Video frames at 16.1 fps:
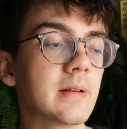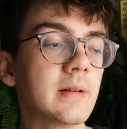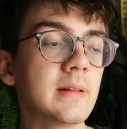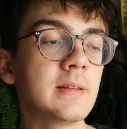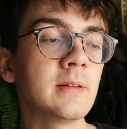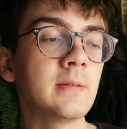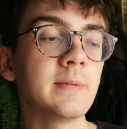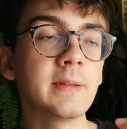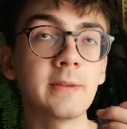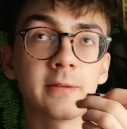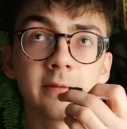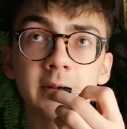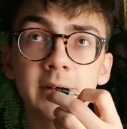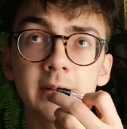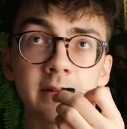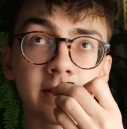a little bit
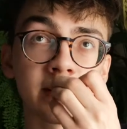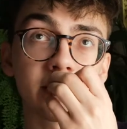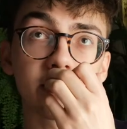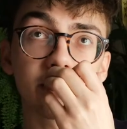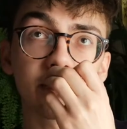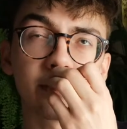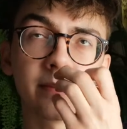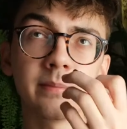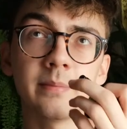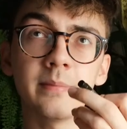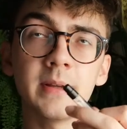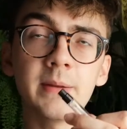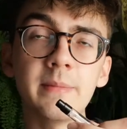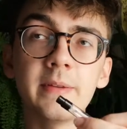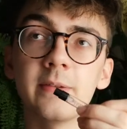sweeter and maybe